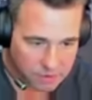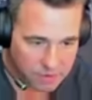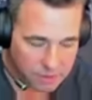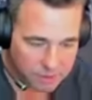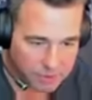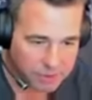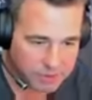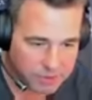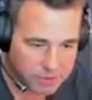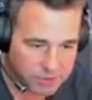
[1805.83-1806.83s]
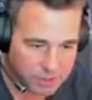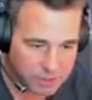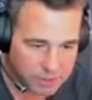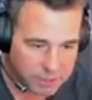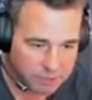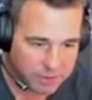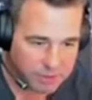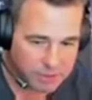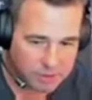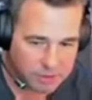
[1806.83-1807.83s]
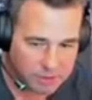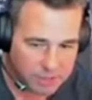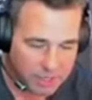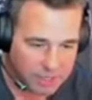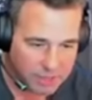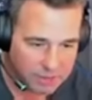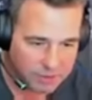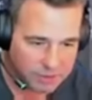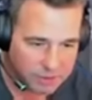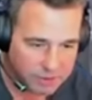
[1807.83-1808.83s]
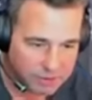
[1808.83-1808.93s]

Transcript: I'm gonna just keep it kind of level here,